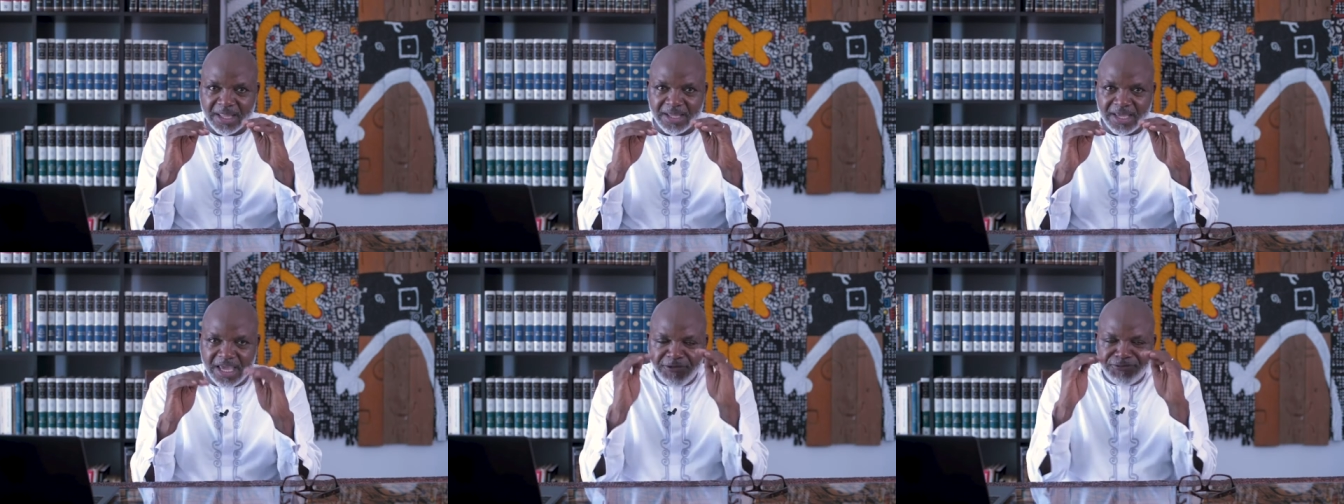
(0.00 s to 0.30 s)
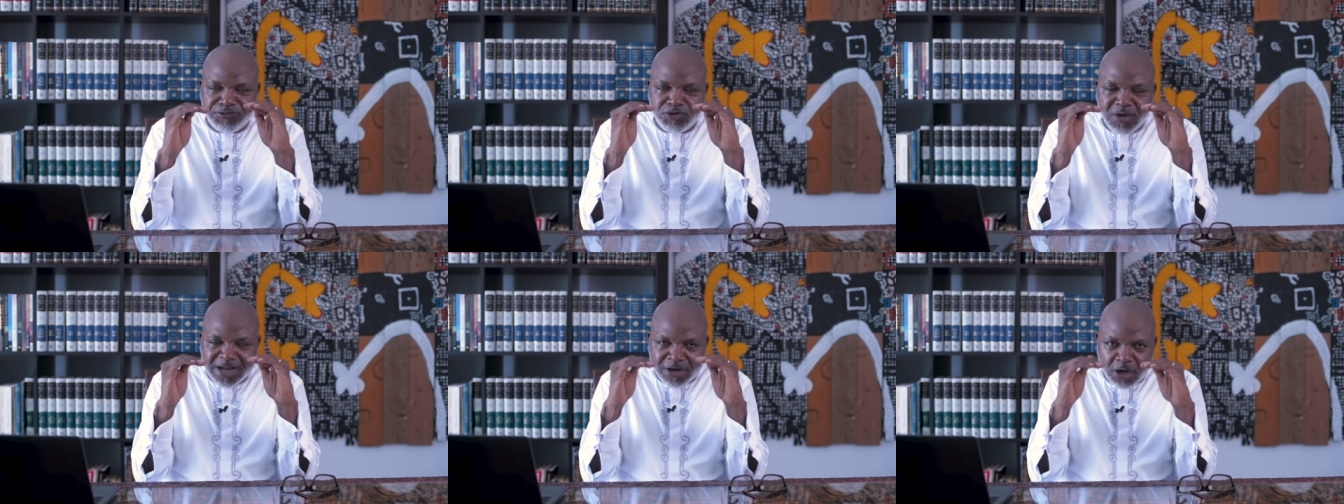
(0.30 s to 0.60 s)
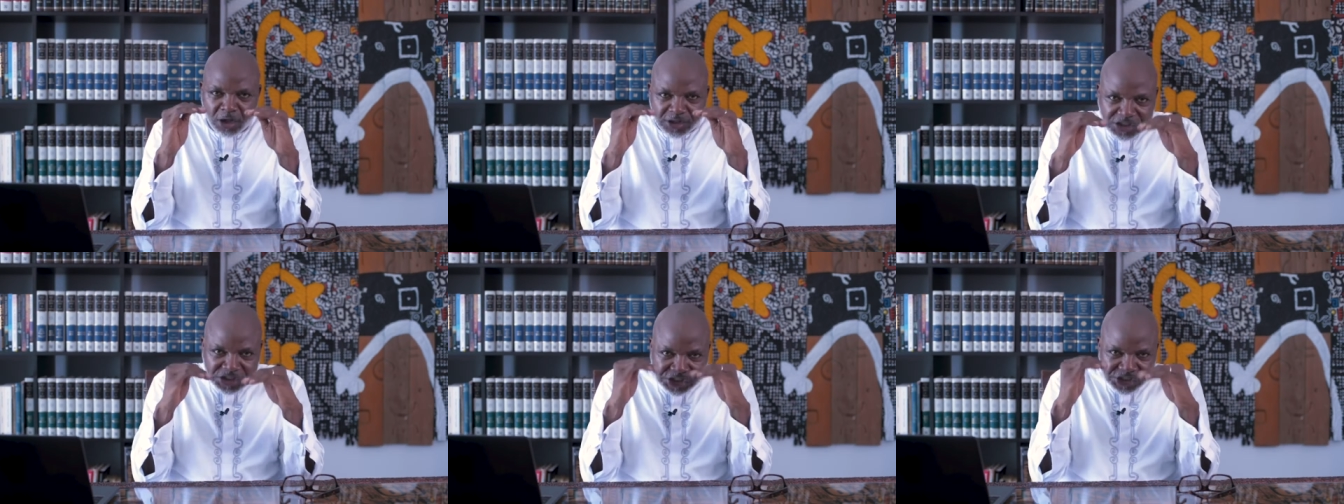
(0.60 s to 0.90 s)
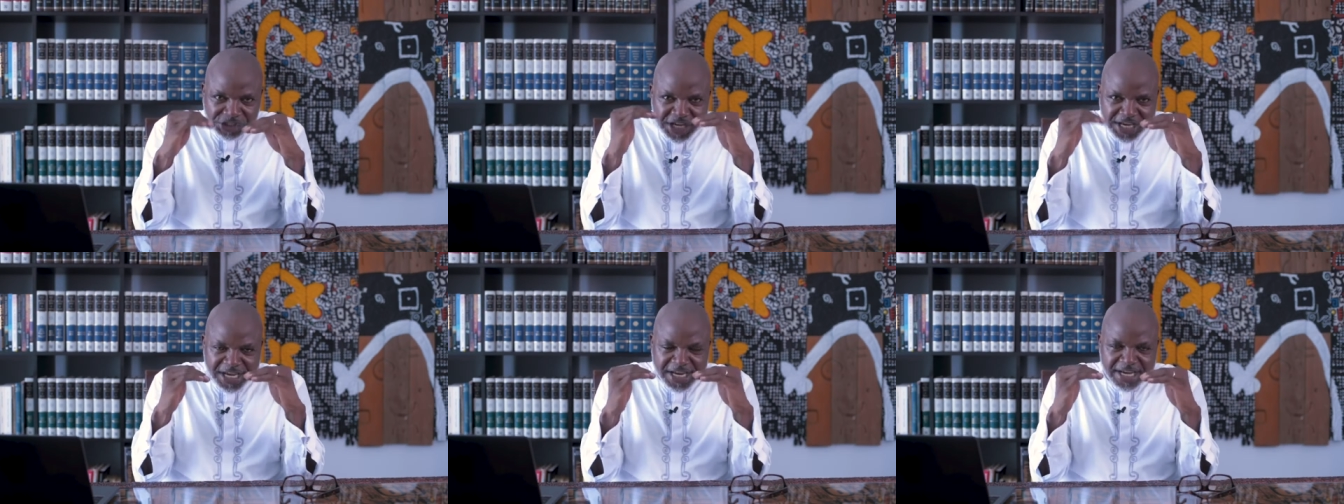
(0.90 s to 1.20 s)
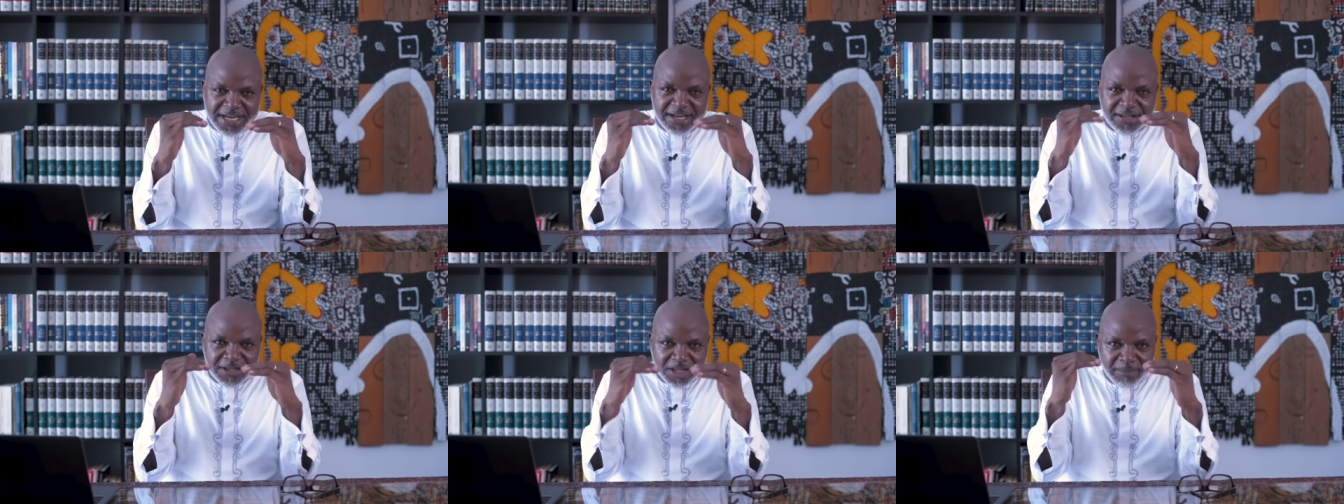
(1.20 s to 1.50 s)
if you are not
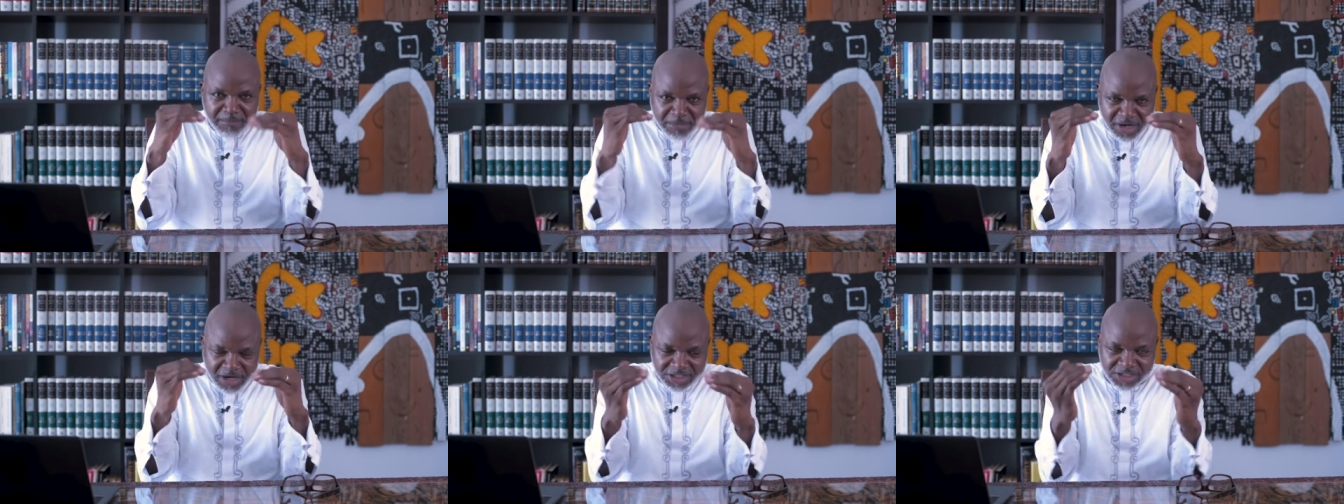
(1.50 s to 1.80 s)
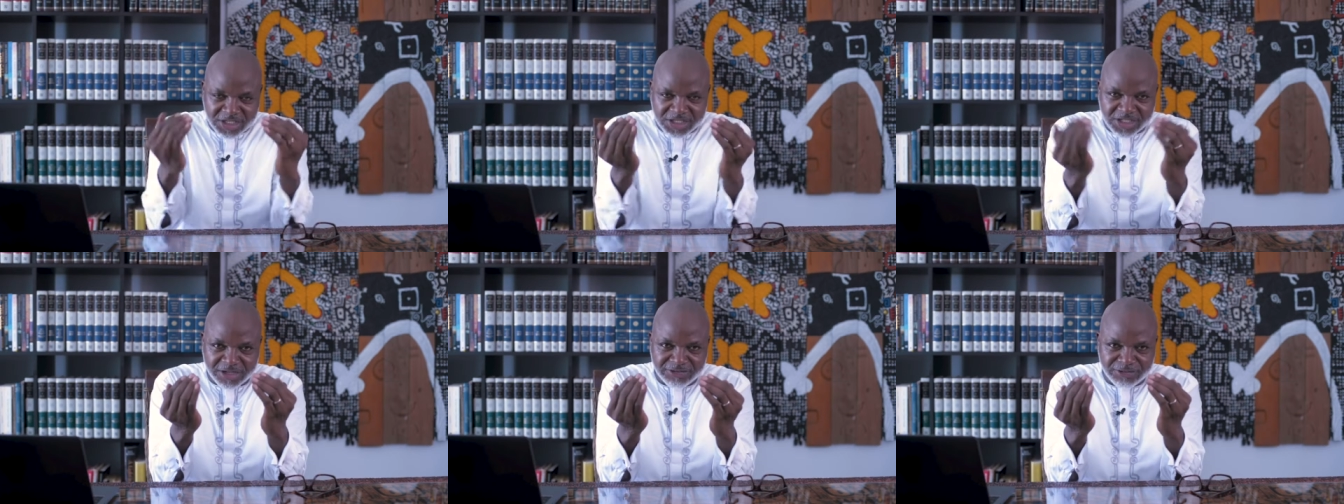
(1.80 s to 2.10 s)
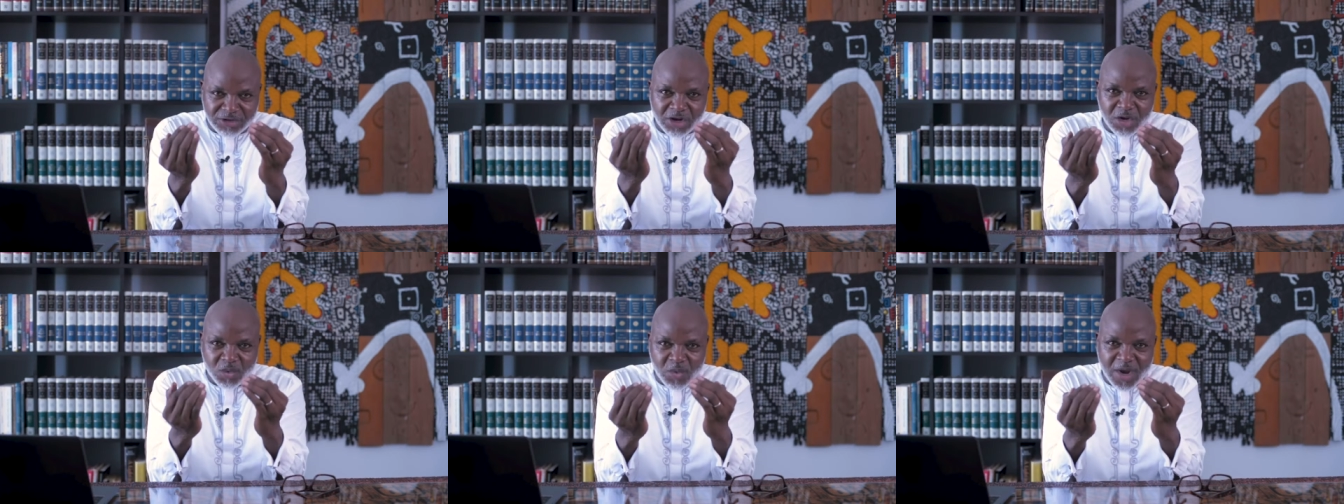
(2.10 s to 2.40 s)
seeing the mercies of God